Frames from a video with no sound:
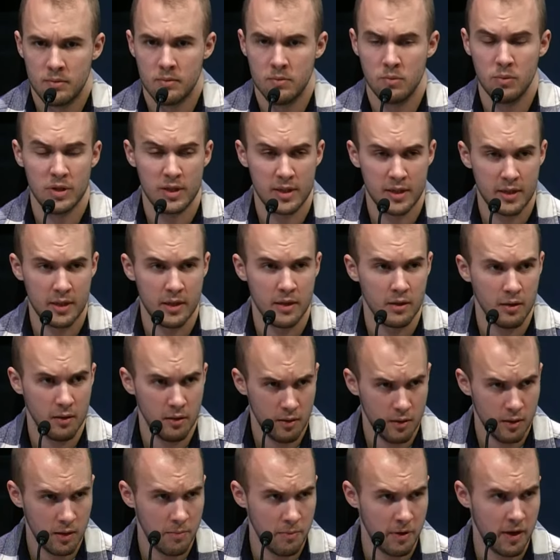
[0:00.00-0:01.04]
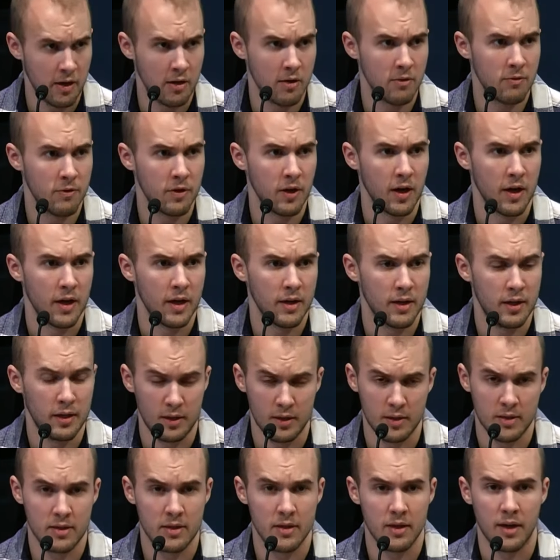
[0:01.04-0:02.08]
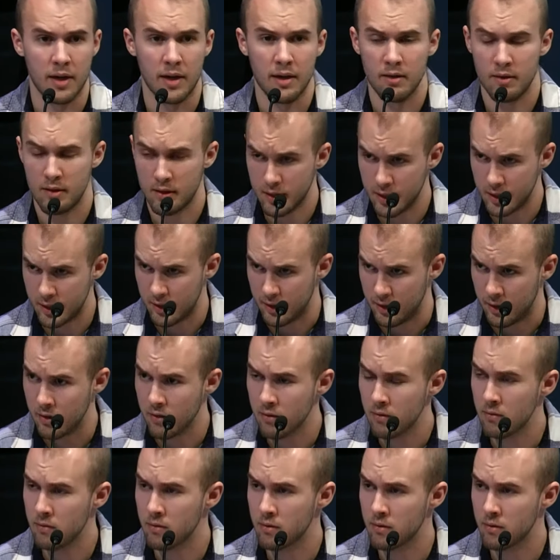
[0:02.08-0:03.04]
we see a man of God. He is not the king.